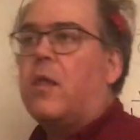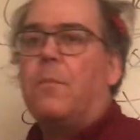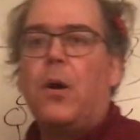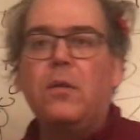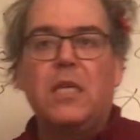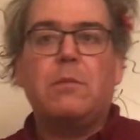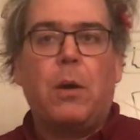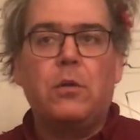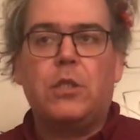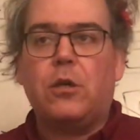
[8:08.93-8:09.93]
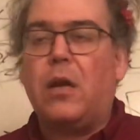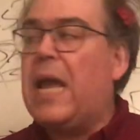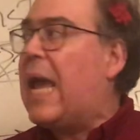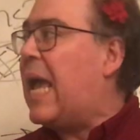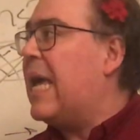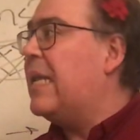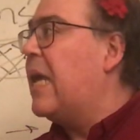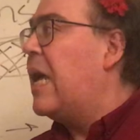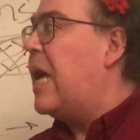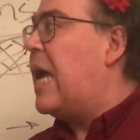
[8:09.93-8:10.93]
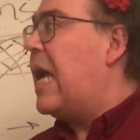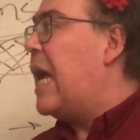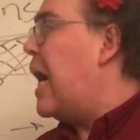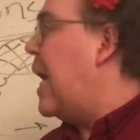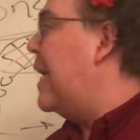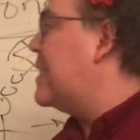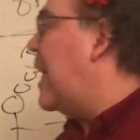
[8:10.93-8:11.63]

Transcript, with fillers: the po this poster. And it's